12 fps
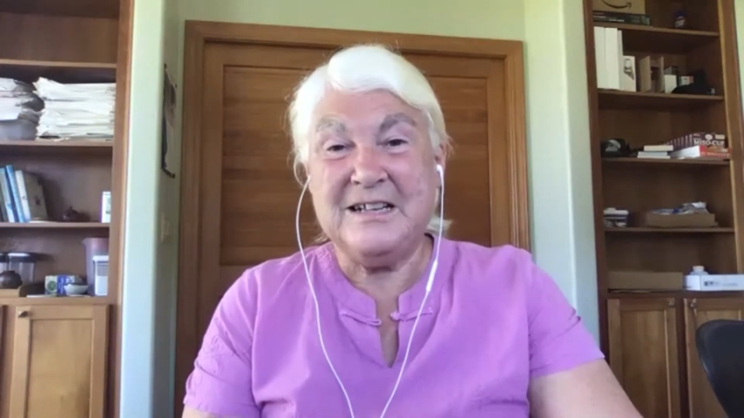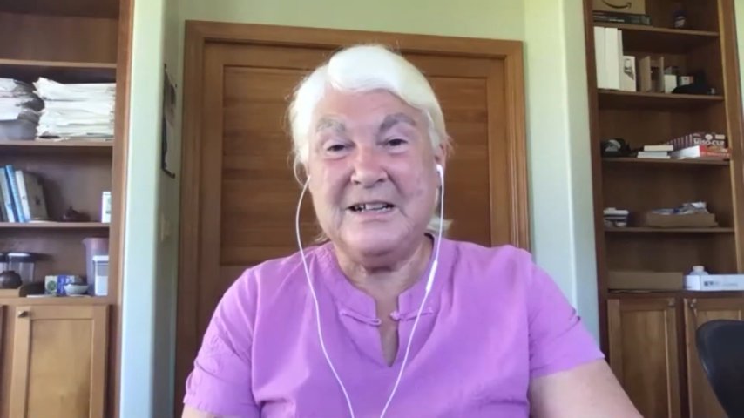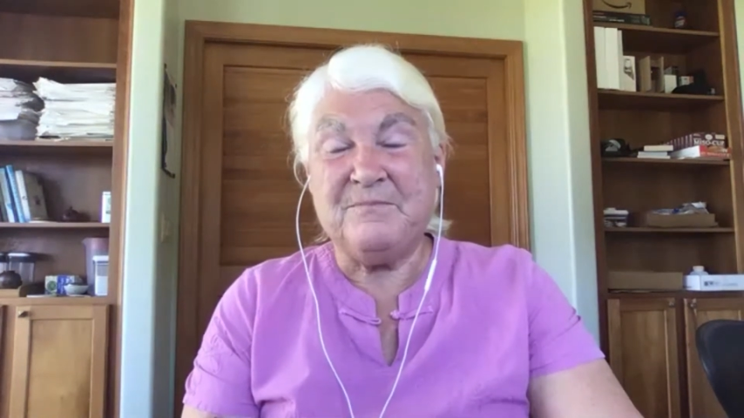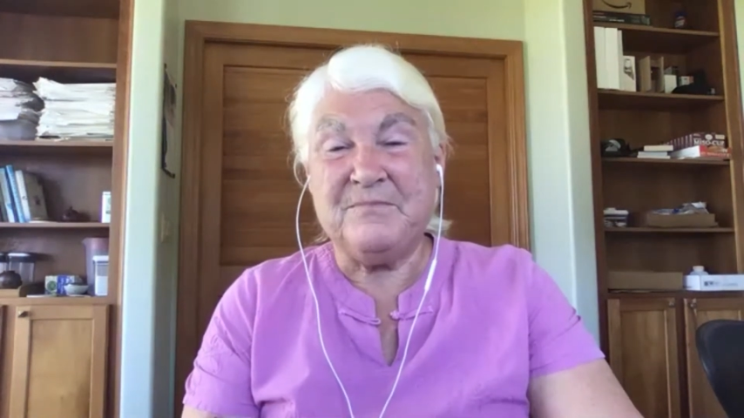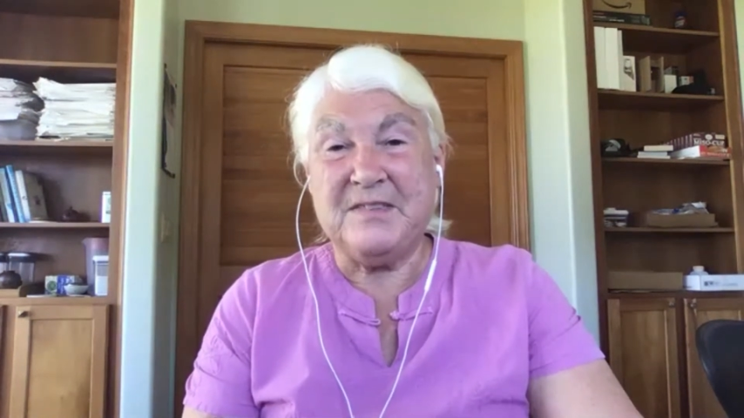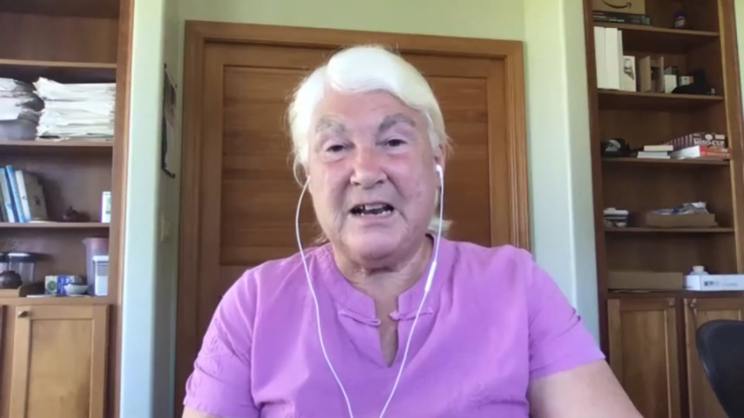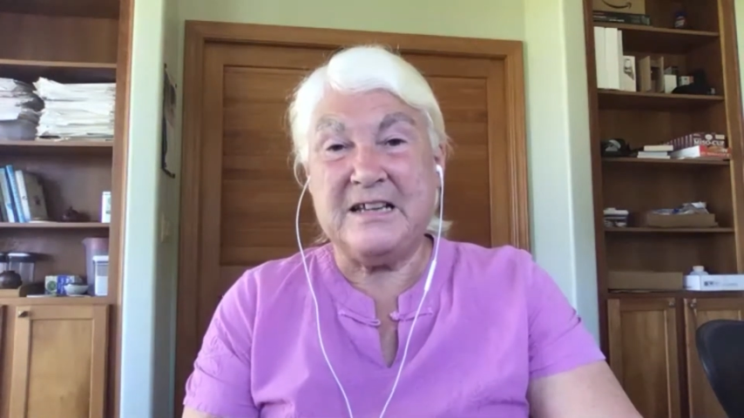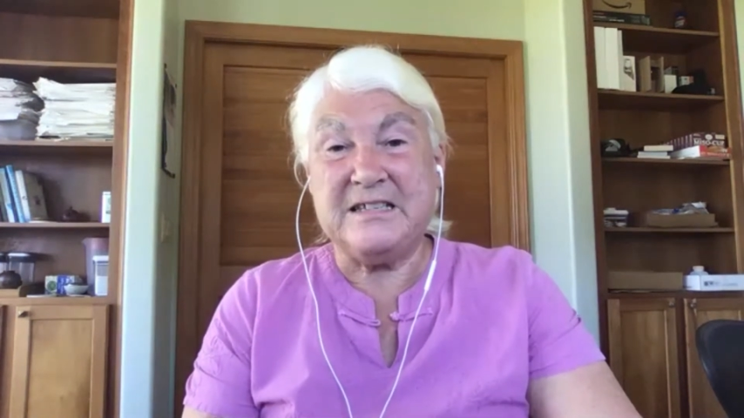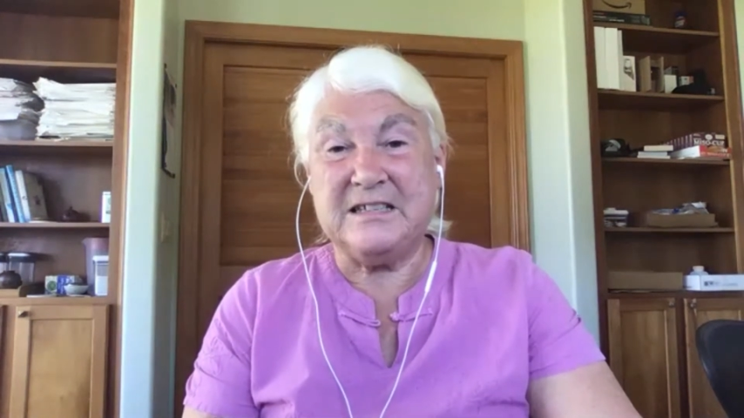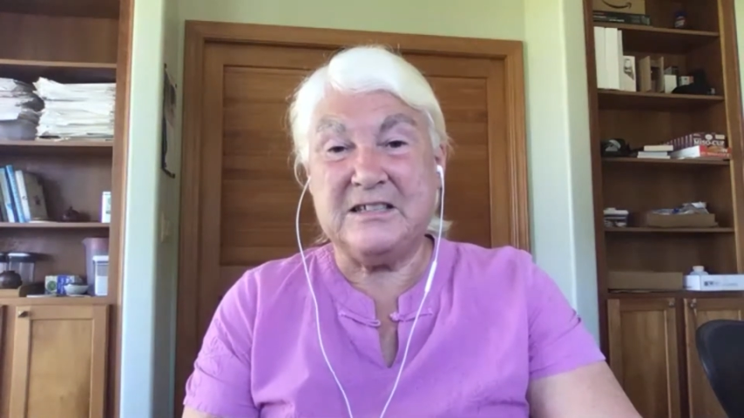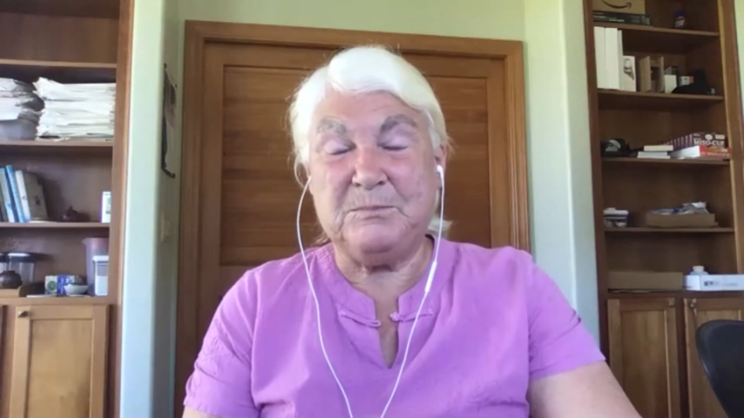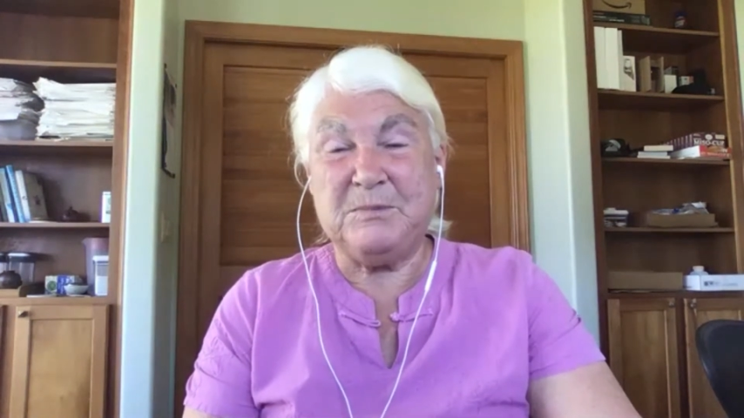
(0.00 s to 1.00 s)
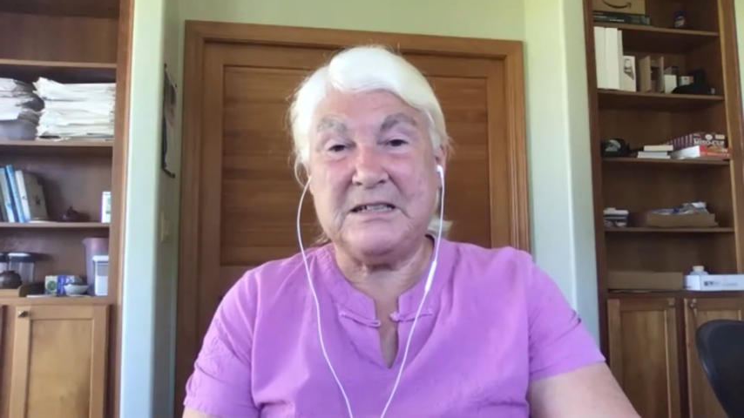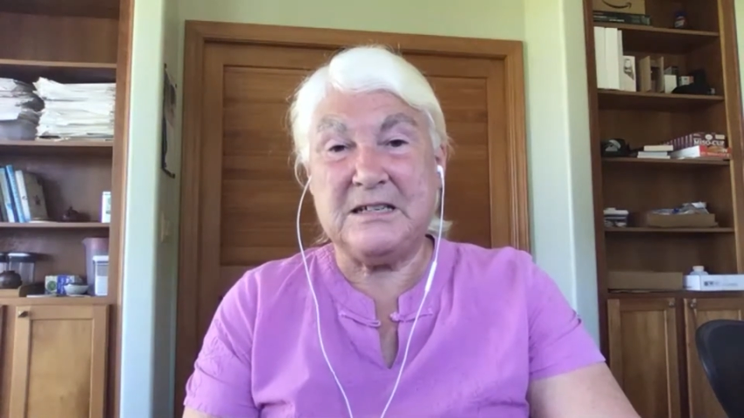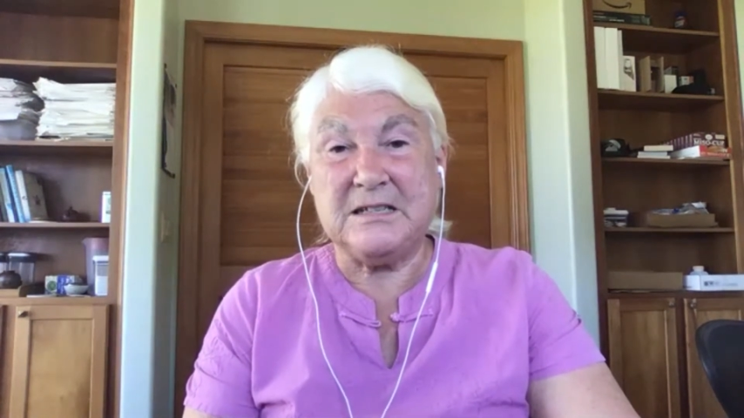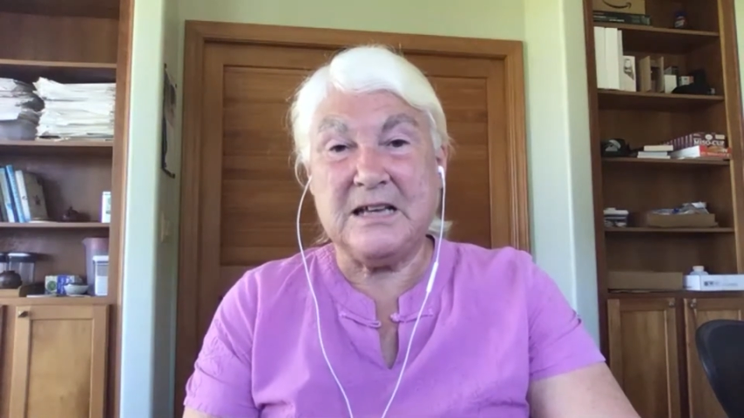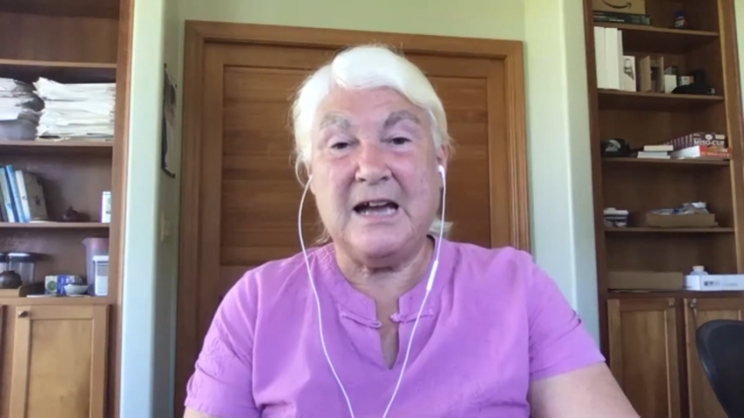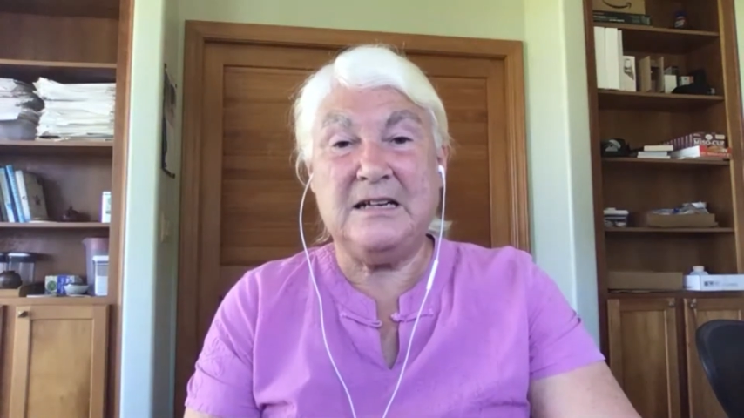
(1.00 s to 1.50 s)
that I suspect
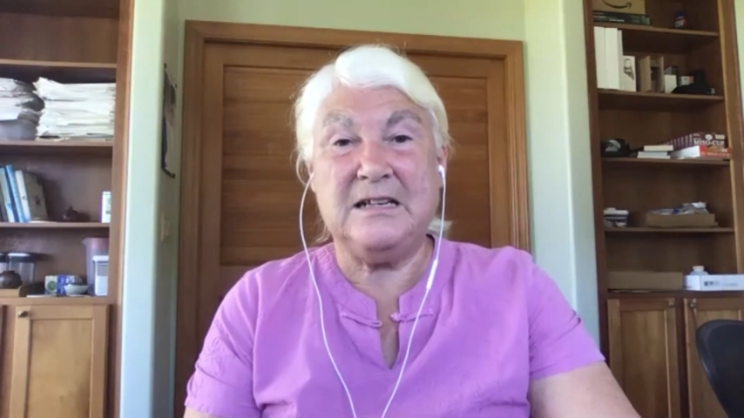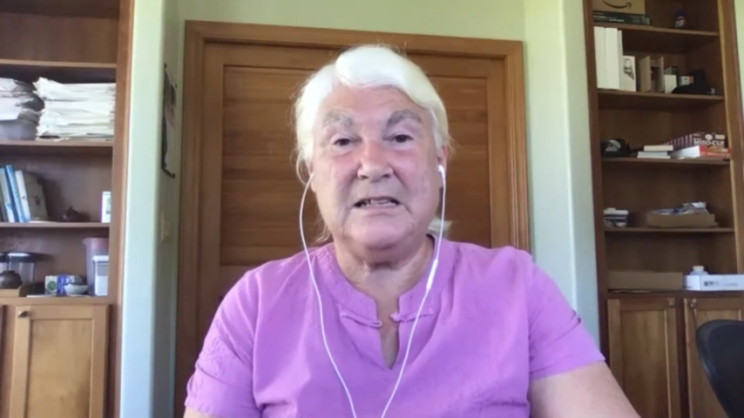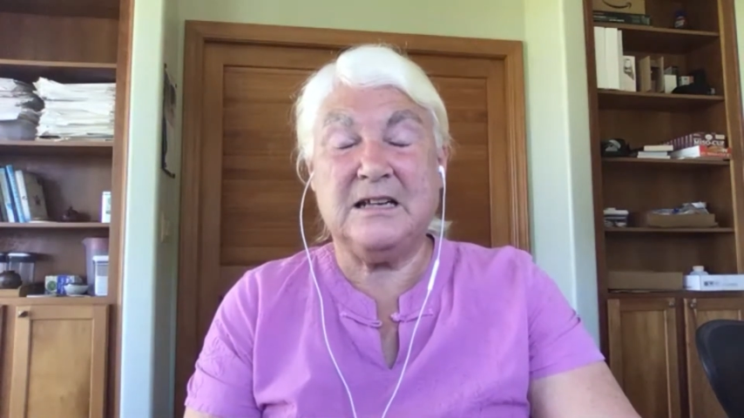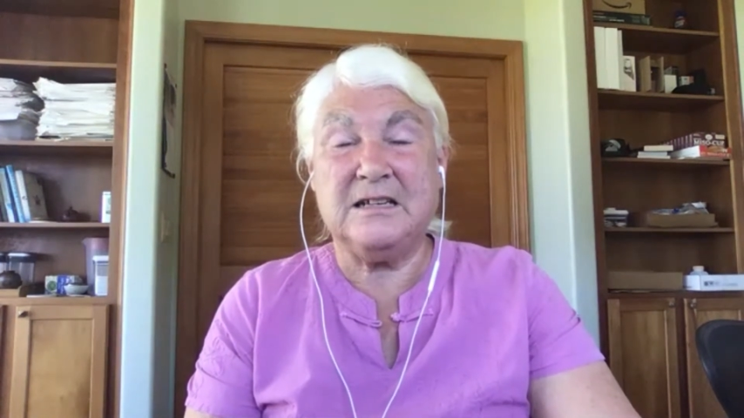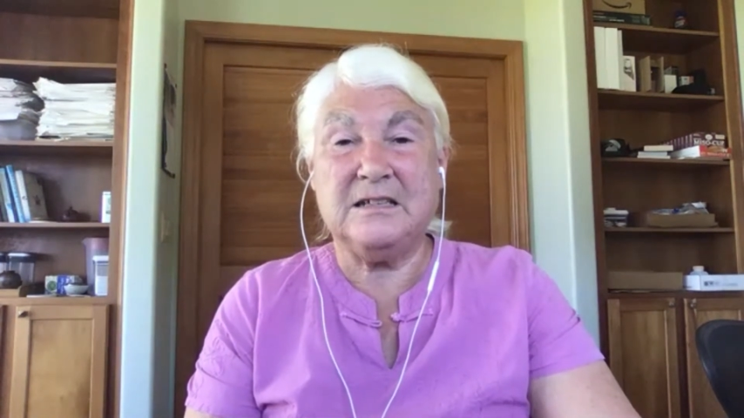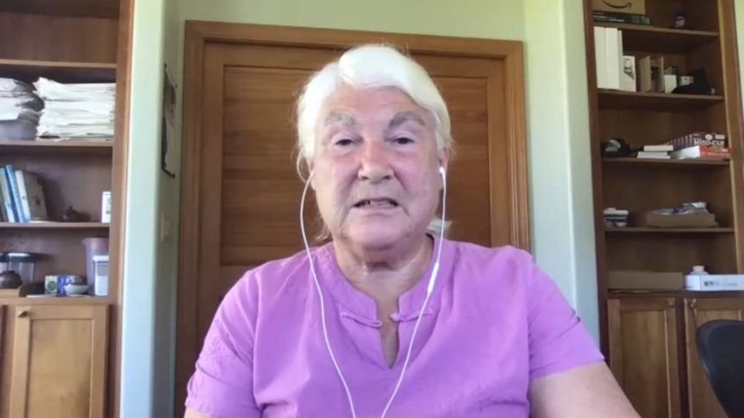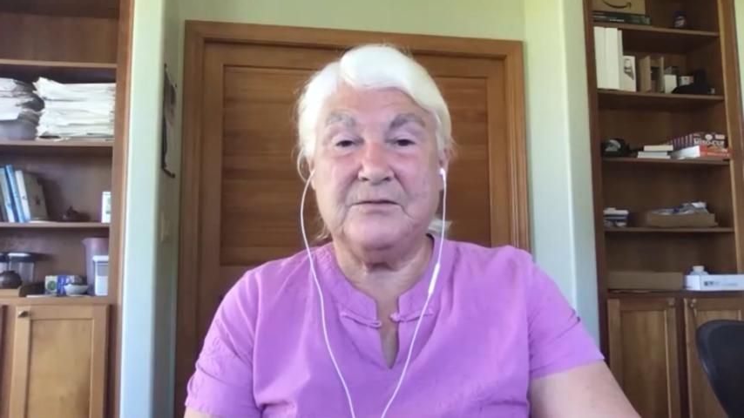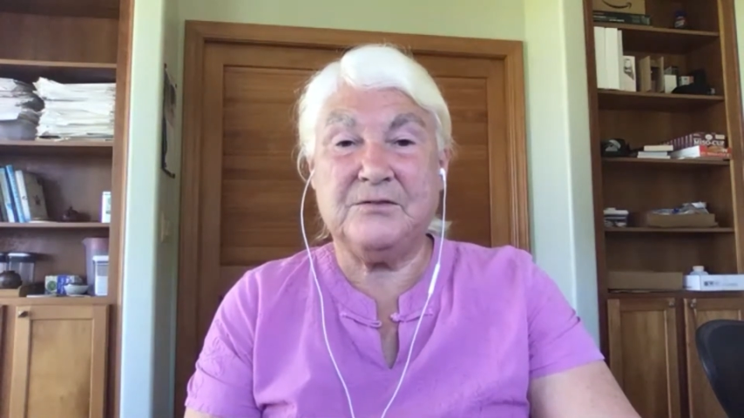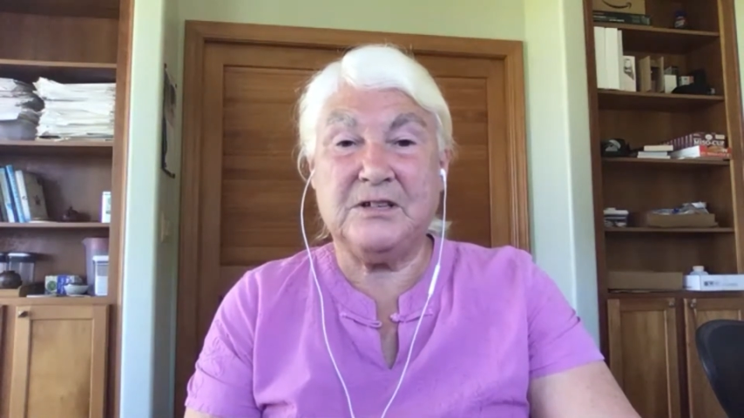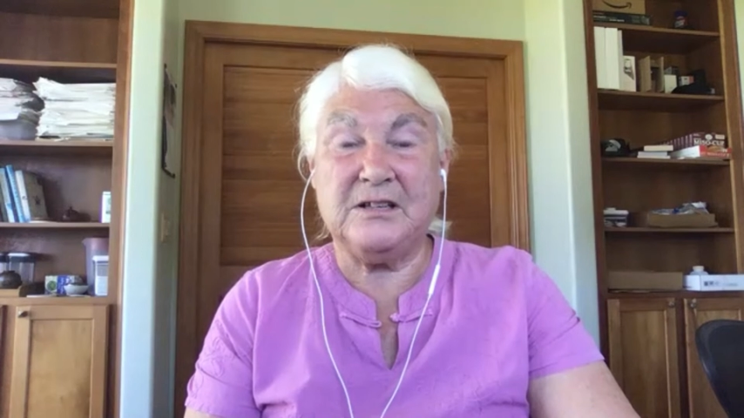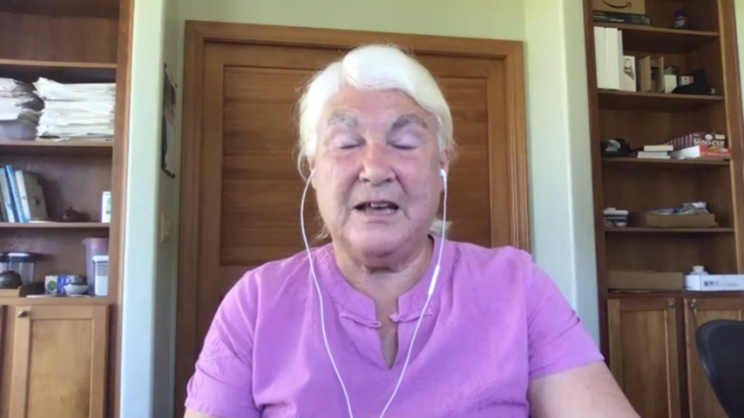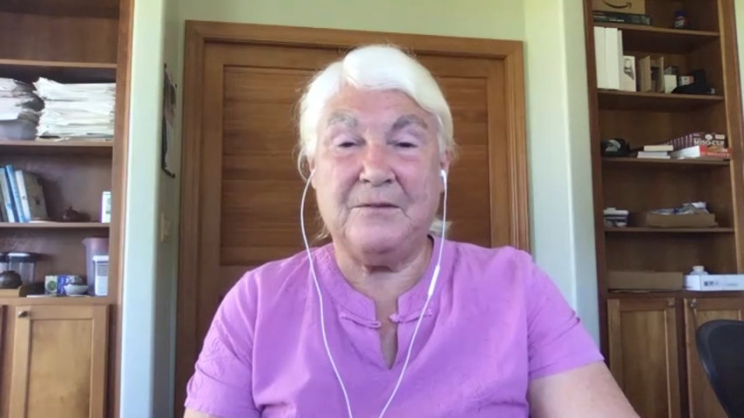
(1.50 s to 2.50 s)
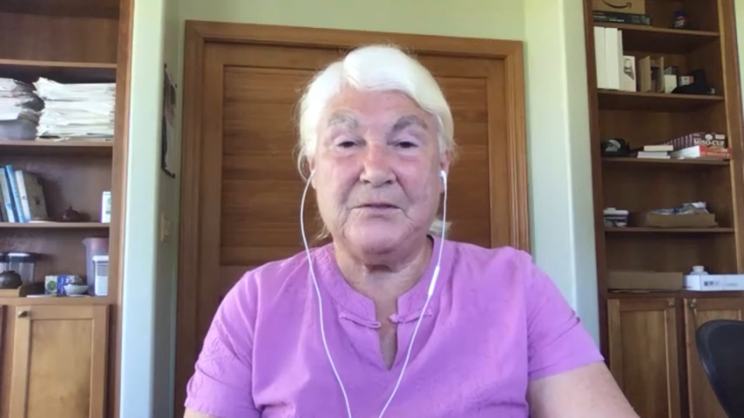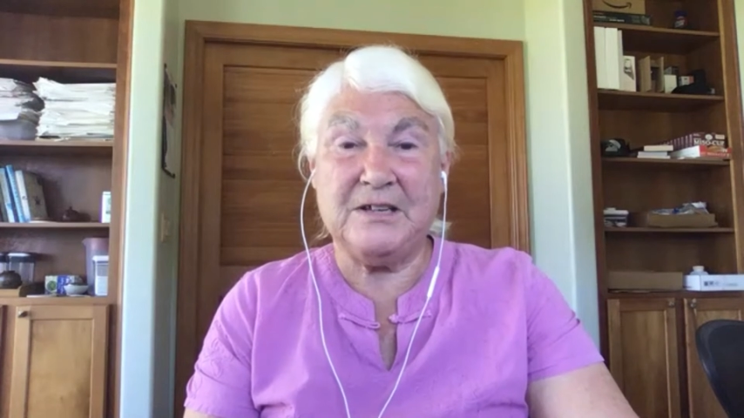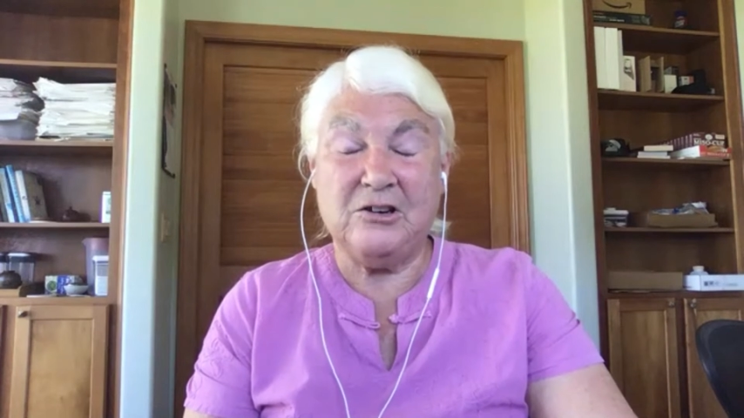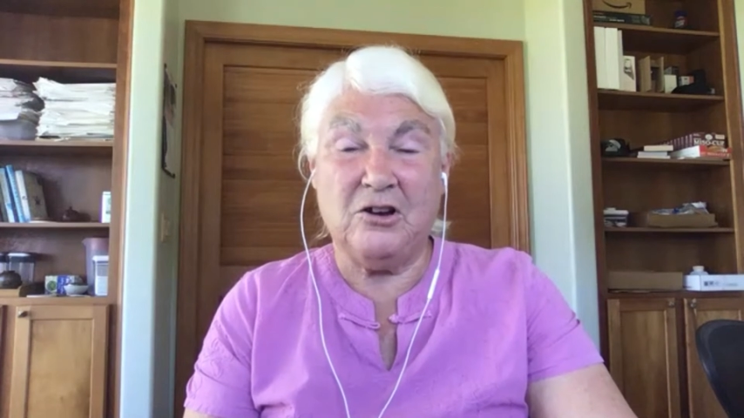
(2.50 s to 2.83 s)
is highly sensitive to glyphosate.